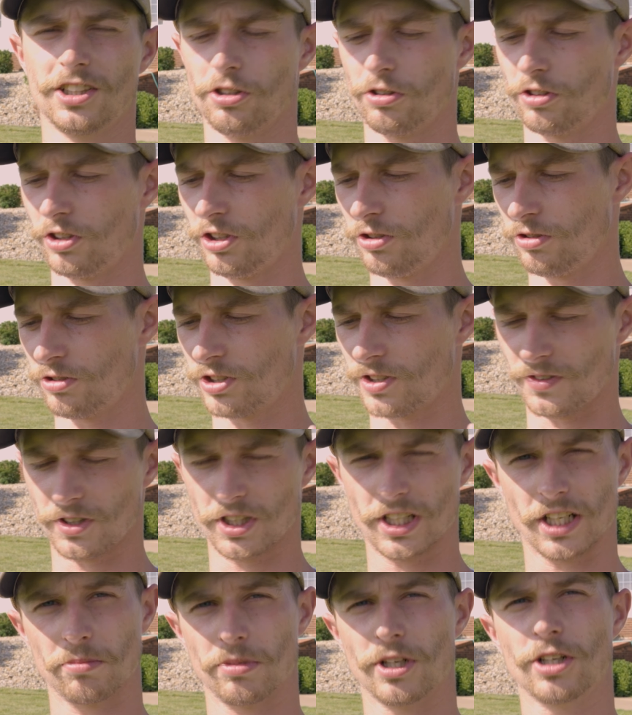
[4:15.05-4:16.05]
You can use, if
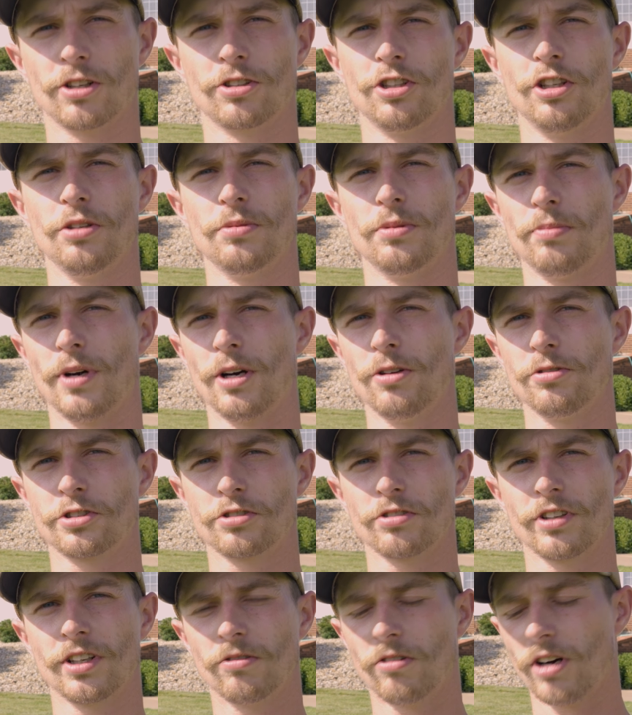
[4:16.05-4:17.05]
you got a bigger tube of
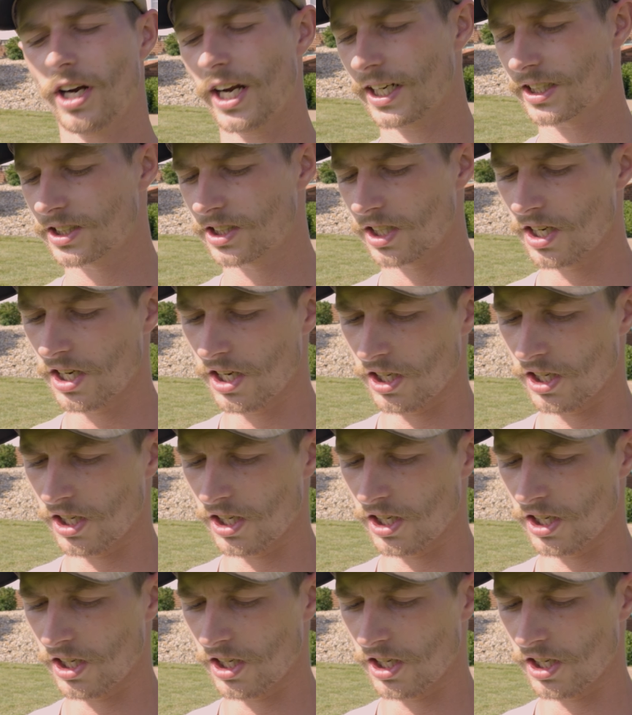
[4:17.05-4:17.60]
bowstring wax,